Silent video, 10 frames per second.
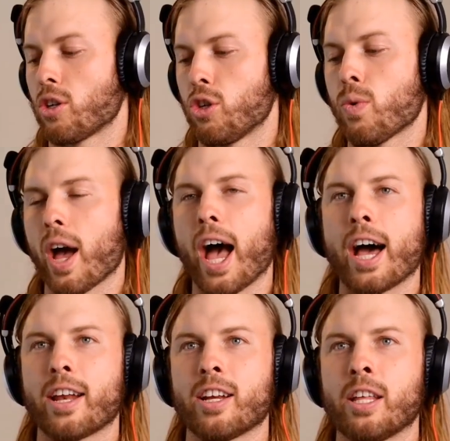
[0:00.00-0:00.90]
Do you
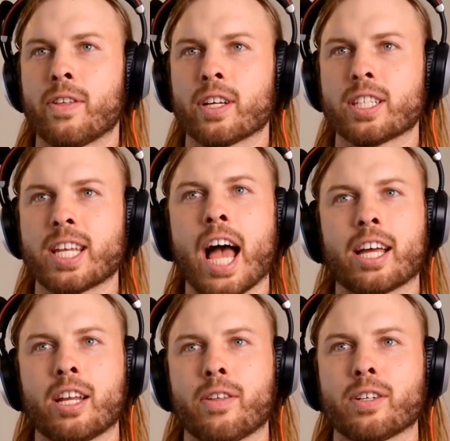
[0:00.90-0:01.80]
add anything, stack
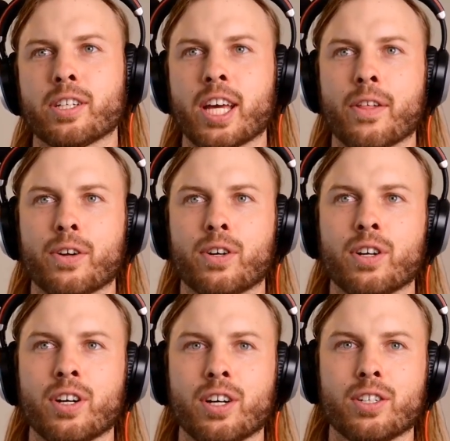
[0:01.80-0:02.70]
anything together
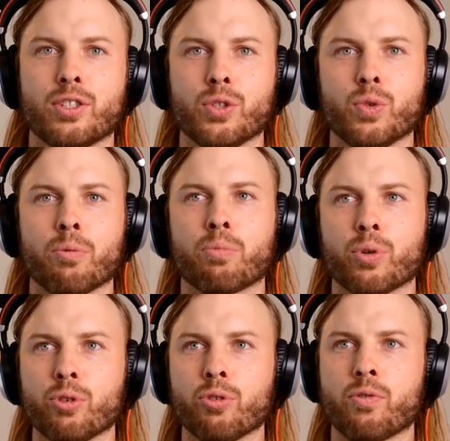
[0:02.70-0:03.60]
to
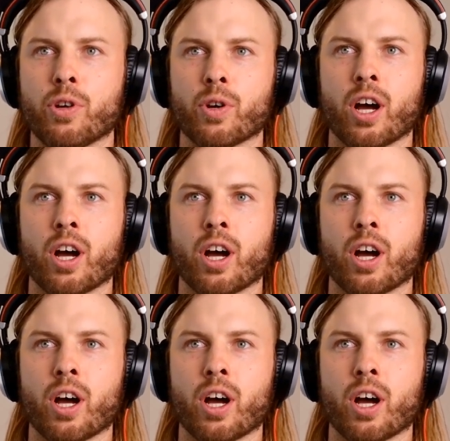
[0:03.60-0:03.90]
improve your